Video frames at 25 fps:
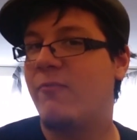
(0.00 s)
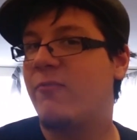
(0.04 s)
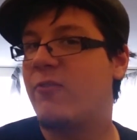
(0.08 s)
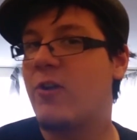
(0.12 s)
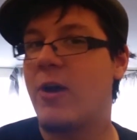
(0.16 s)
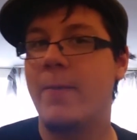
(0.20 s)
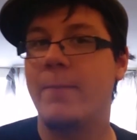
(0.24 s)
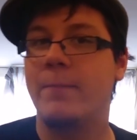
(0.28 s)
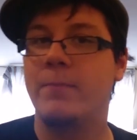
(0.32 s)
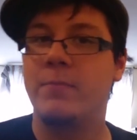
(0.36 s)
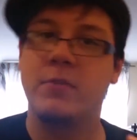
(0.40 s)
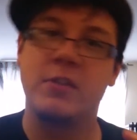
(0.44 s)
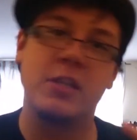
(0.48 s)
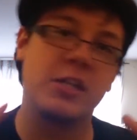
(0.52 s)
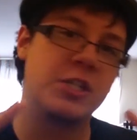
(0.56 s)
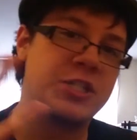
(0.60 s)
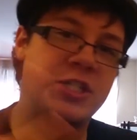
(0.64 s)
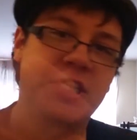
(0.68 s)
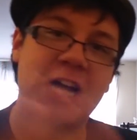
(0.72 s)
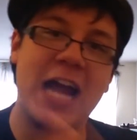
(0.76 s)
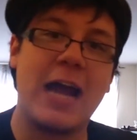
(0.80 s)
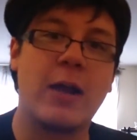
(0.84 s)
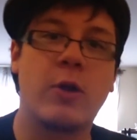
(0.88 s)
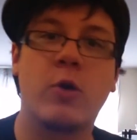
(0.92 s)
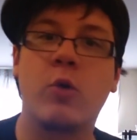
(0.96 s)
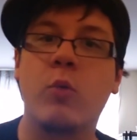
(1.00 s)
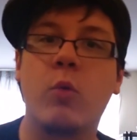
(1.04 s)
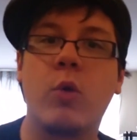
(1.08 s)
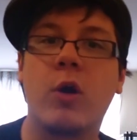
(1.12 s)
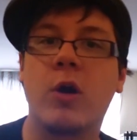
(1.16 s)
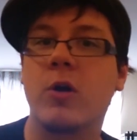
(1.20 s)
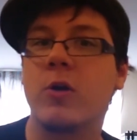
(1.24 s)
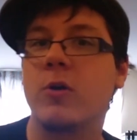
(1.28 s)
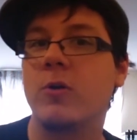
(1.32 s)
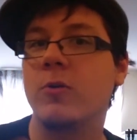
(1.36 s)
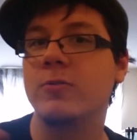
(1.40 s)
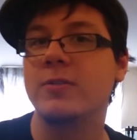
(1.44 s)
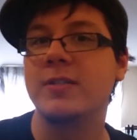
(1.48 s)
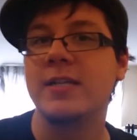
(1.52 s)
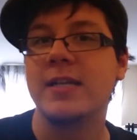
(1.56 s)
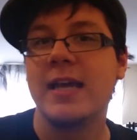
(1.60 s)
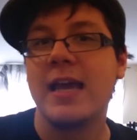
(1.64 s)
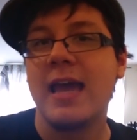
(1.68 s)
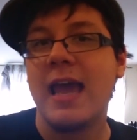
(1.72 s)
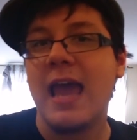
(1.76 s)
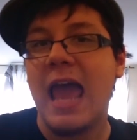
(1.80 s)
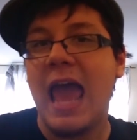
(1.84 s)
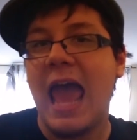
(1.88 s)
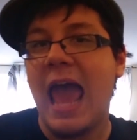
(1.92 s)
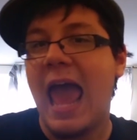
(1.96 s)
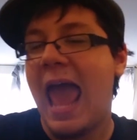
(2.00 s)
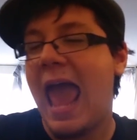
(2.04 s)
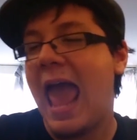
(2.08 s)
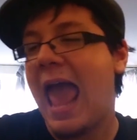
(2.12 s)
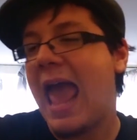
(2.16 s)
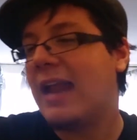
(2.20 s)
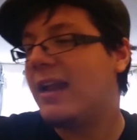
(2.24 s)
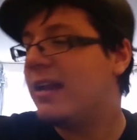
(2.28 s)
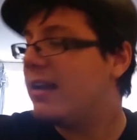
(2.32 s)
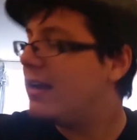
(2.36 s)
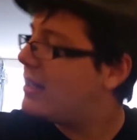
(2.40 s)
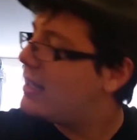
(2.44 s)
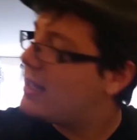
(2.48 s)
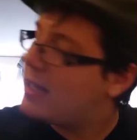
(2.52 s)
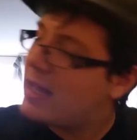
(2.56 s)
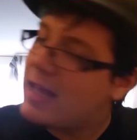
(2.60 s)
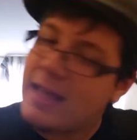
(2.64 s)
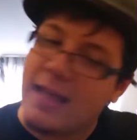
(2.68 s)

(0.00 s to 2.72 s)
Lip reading: from the Shadow World, and